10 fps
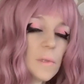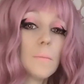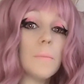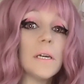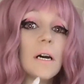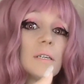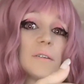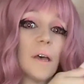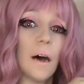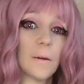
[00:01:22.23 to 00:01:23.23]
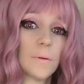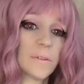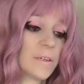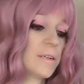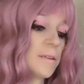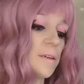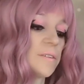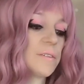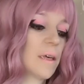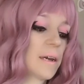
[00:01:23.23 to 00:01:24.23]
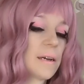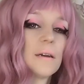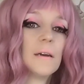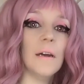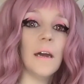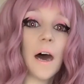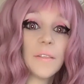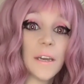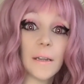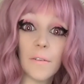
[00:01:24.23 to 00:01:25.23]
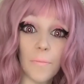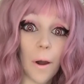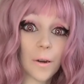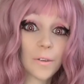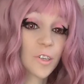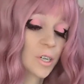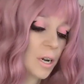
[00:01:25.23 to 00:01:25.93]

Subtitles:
Because I was eating this like at the end of March.